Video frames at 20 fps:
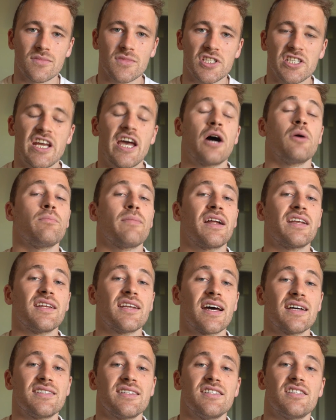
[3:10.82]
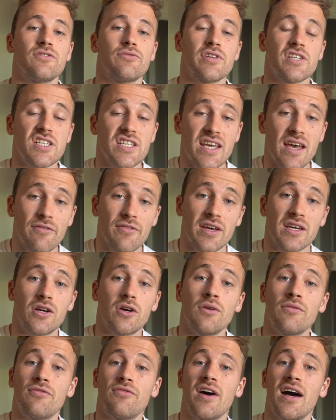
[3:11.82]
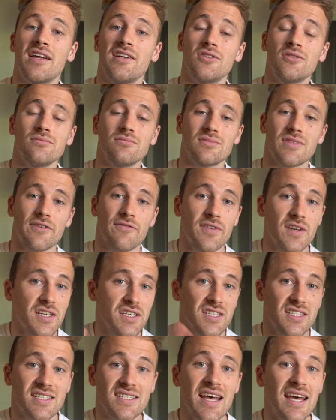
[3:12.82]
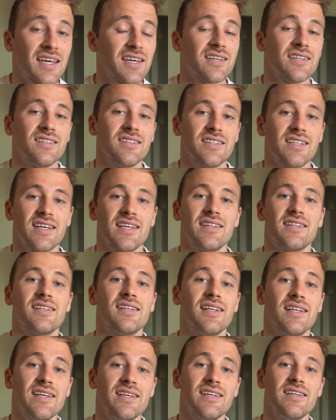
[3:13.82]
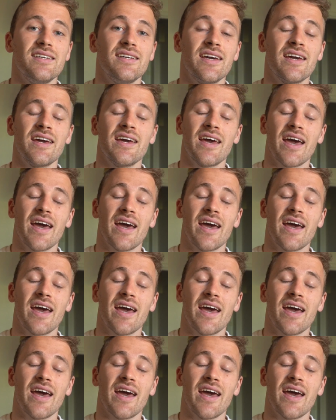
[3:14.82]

She helped Man United to reach the FA Cup final, they finished second in the league,